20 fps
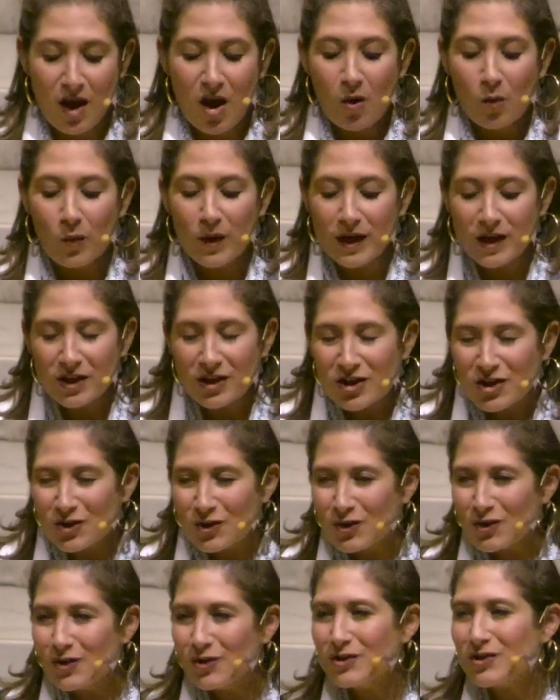We
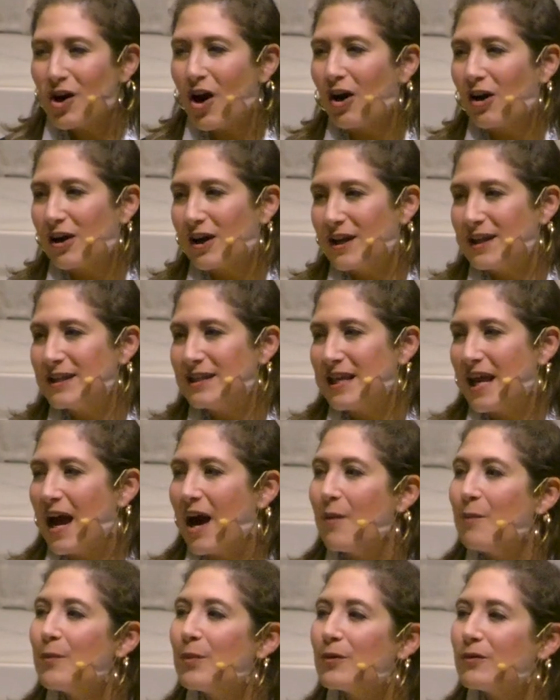use our
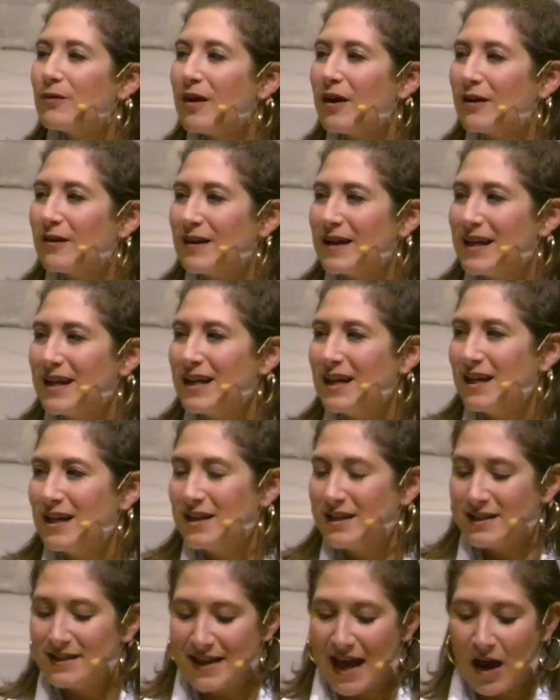contemporary
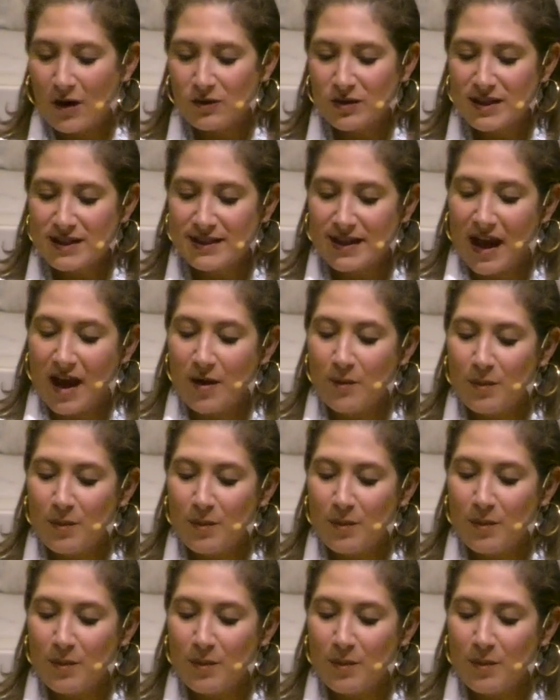soundscape,